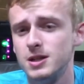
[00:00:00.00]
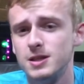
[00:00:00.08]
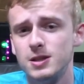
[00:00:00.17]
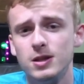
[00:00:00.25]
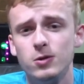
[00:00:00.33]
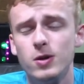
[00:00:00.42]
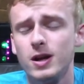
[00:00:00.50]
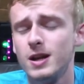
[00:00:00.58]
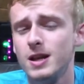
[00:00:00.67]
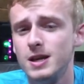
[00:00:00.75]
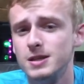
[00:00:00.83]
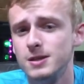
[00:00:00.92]
It's a quick
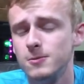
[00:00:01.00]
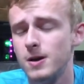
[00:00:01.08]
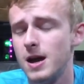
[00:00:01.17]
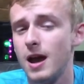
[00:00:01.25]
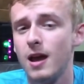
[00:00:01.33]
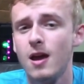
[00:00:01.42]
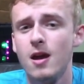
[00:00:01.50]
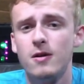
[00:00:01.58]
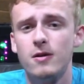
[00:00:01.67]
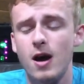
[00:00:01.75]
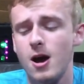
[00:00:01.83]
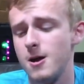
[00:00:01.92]
and easy way
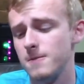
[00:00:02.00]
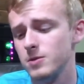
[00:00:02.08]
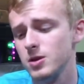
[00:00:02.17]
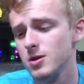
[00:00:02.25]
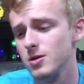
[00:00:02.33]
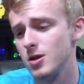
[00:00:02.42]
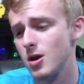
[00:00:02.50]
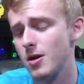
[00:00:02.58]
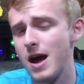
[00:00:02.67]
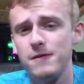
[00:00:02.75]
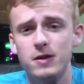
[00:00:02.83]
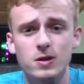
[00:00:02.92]
um, to you know
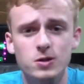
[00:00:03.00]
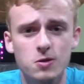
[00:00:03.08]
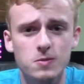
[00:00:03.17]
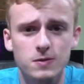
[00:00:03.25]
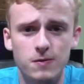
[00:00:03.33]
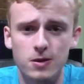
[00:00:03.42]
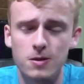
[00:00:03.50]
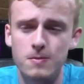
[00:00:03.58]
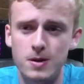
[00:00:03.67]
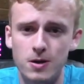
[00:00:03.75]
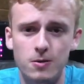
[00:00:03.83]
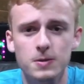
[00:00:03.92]
have the consumers foot the
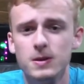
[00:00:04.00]
bill.